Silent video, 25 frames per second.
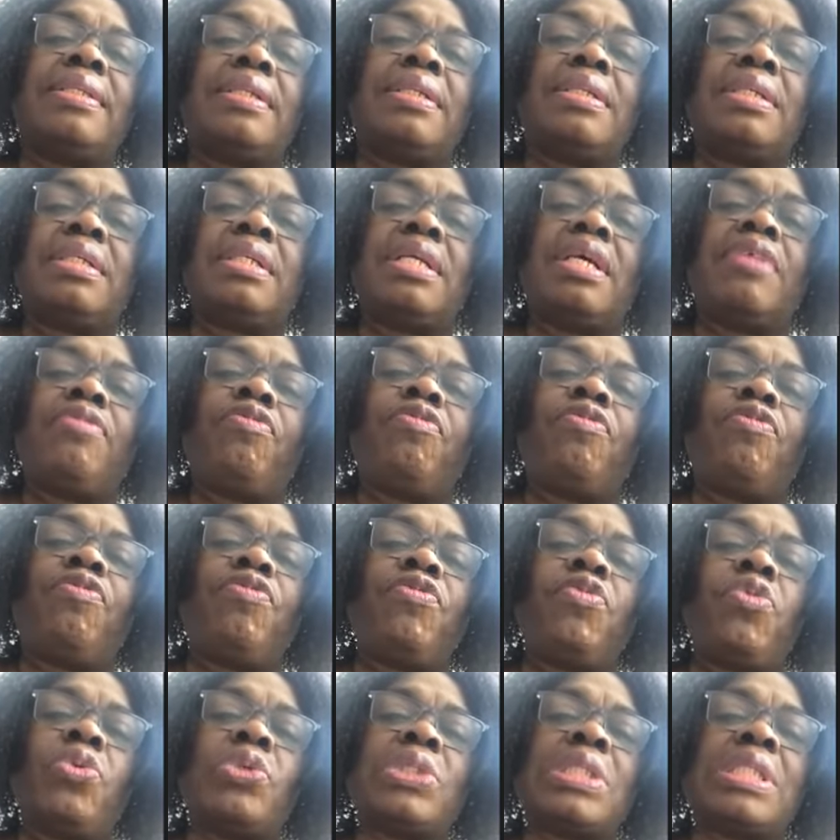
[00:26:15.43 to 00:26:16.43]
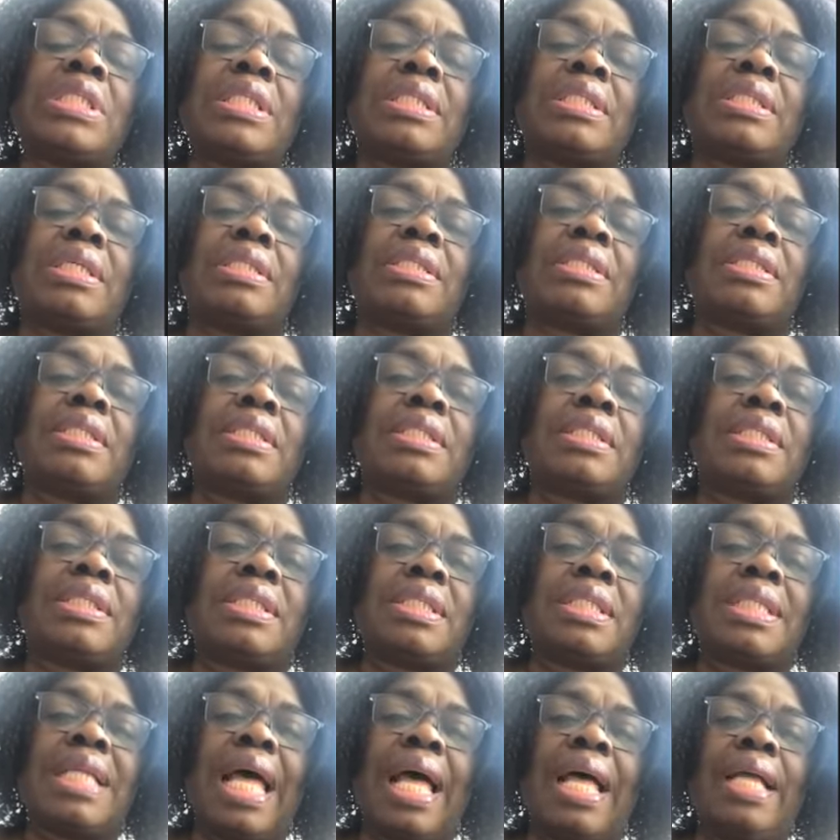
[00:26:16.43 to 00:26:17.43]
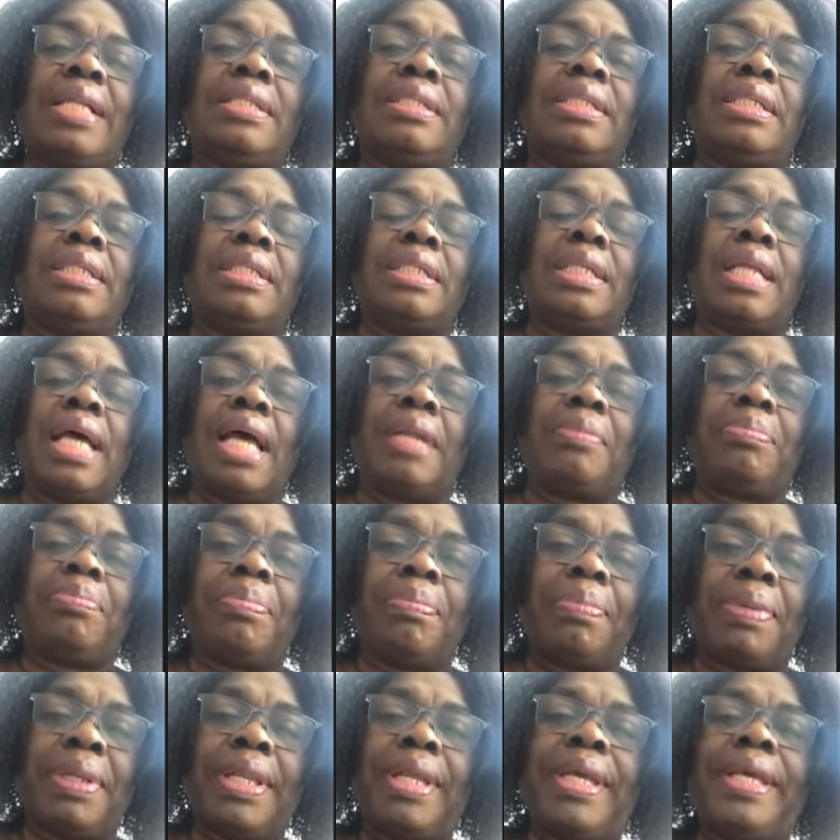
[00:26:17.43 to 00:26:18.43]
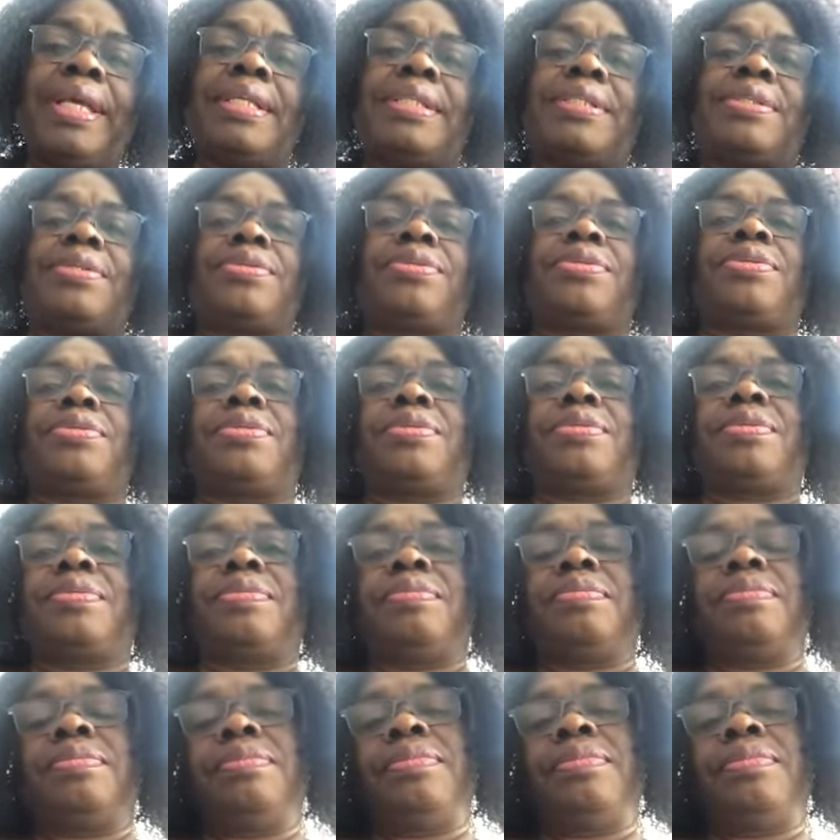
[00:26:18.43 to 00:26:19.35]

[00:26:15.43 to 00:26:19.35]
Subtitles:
and it enforces us to stand in that place